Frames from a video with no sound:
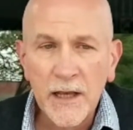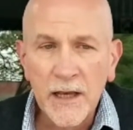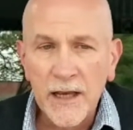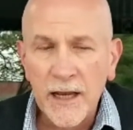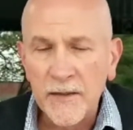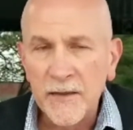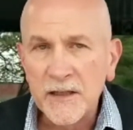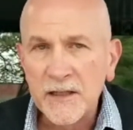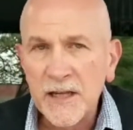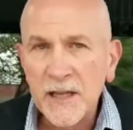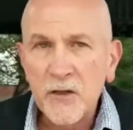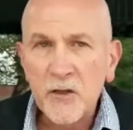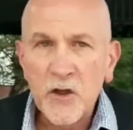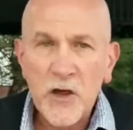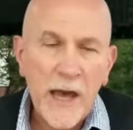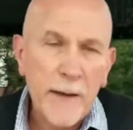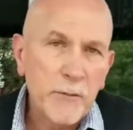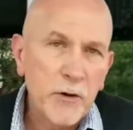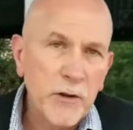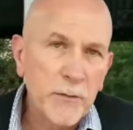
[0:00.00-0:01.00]
In the 10th
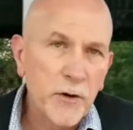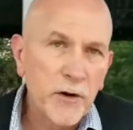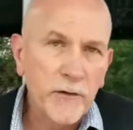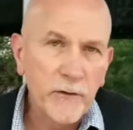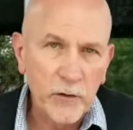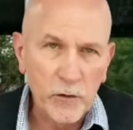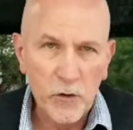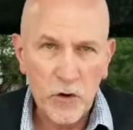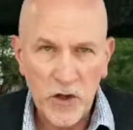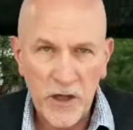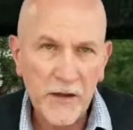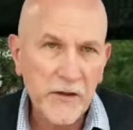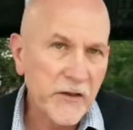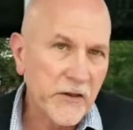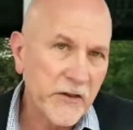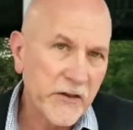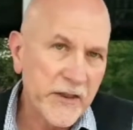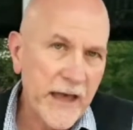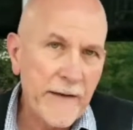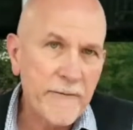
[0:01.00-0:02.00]
chapter of the book of Luke,
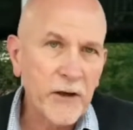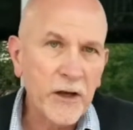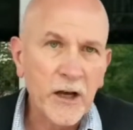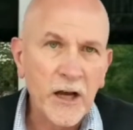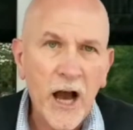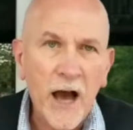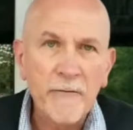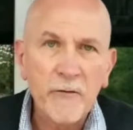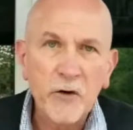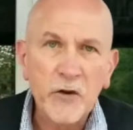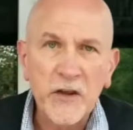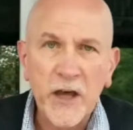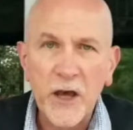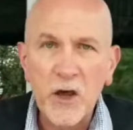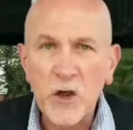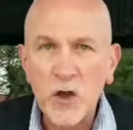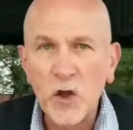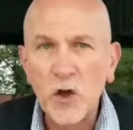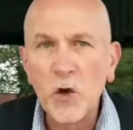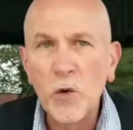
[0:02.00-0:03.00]
Jesus is having a
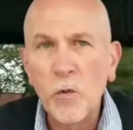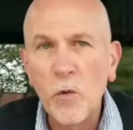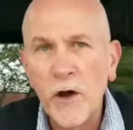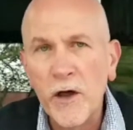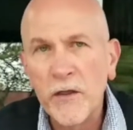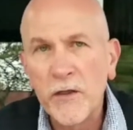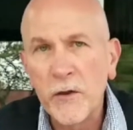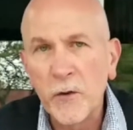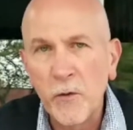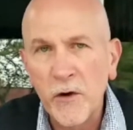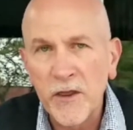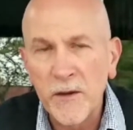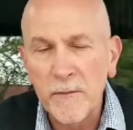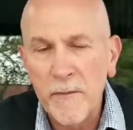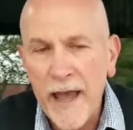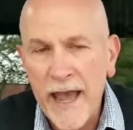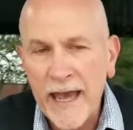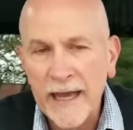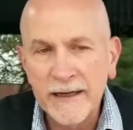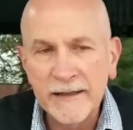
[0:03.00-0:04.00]
conversation with a
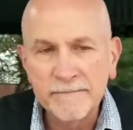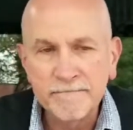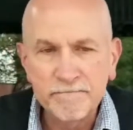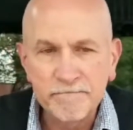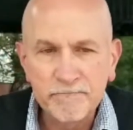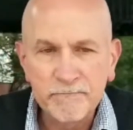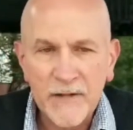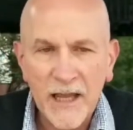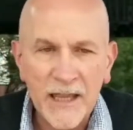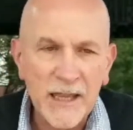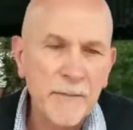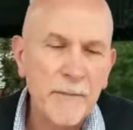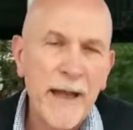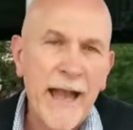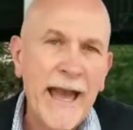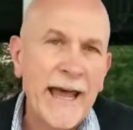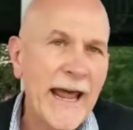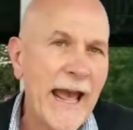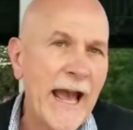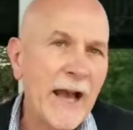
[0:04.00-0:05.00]
man, and the
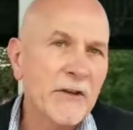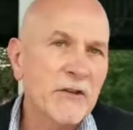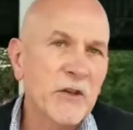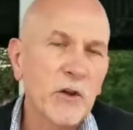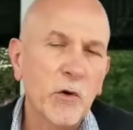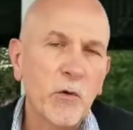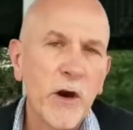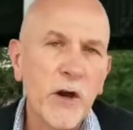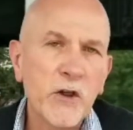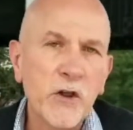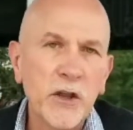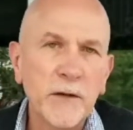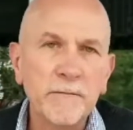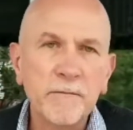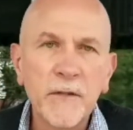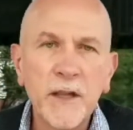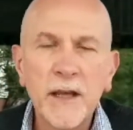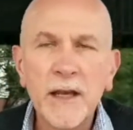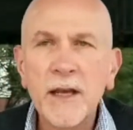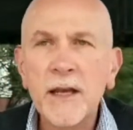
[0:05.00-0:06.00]
man asks the question,
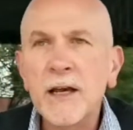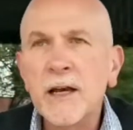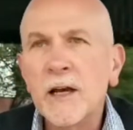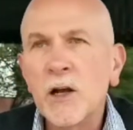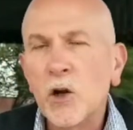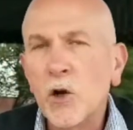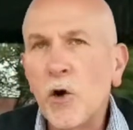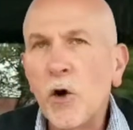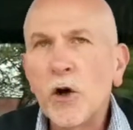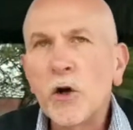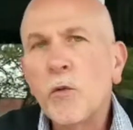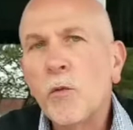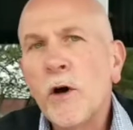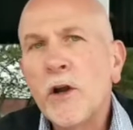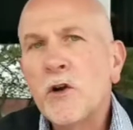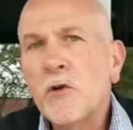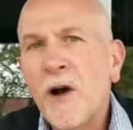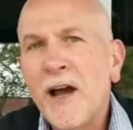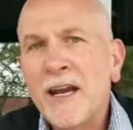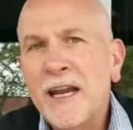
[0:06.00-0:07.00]
Lord, what
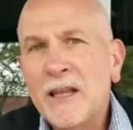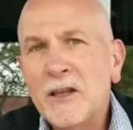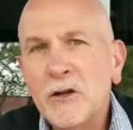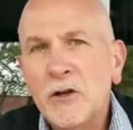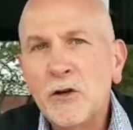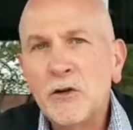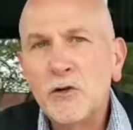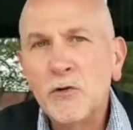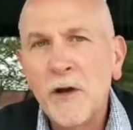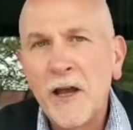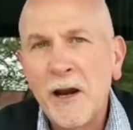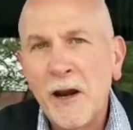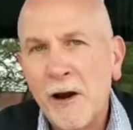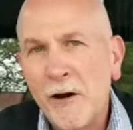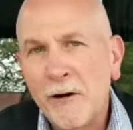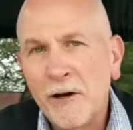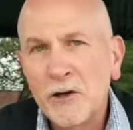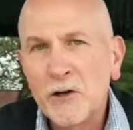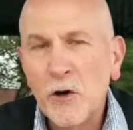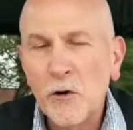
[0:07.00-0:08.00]
do I need to do to
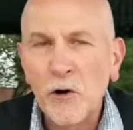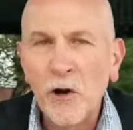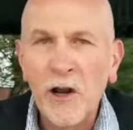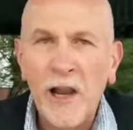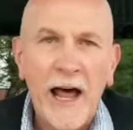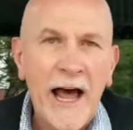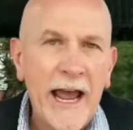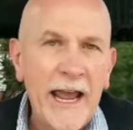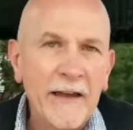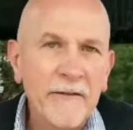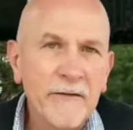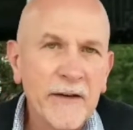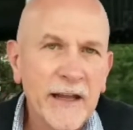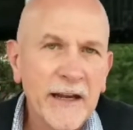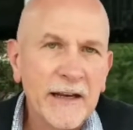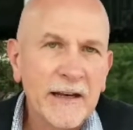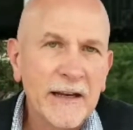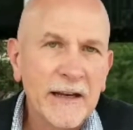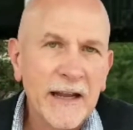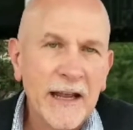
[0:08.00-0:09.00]
inherit eternal life?
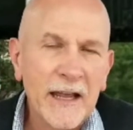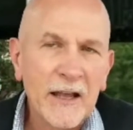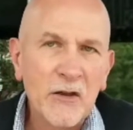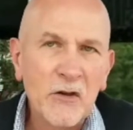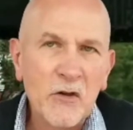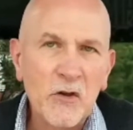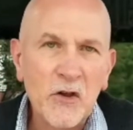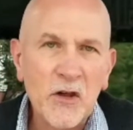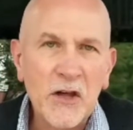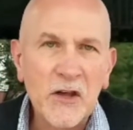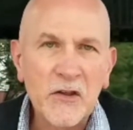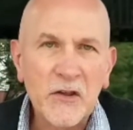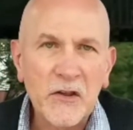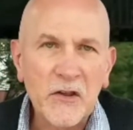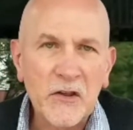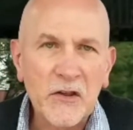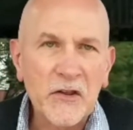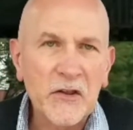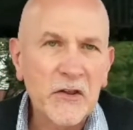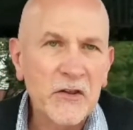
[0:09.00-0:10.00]
And
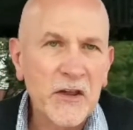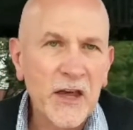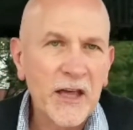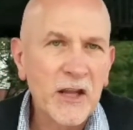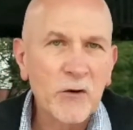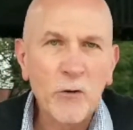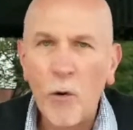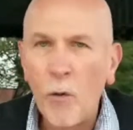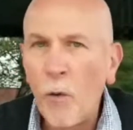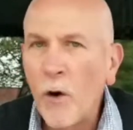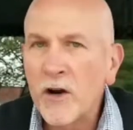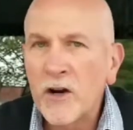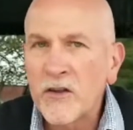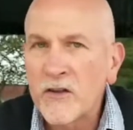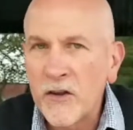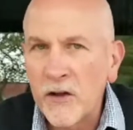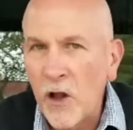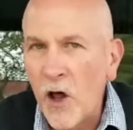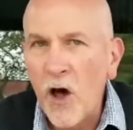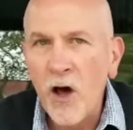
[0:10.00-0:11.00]
Jesus said, well, what does the
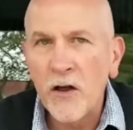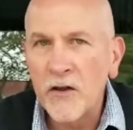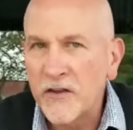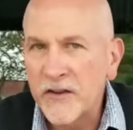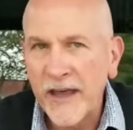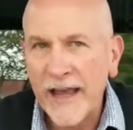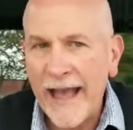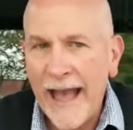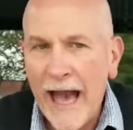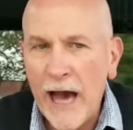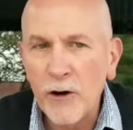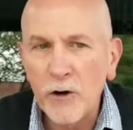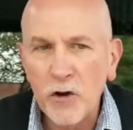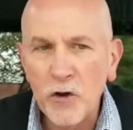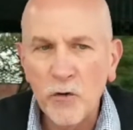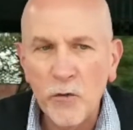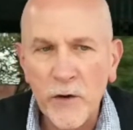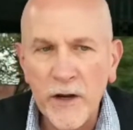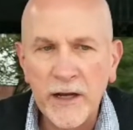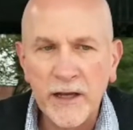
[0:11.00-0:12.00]
law say? How do
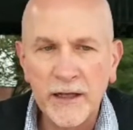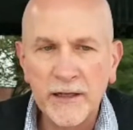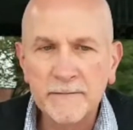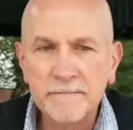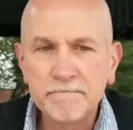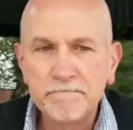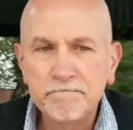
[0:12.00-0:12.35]
you read it?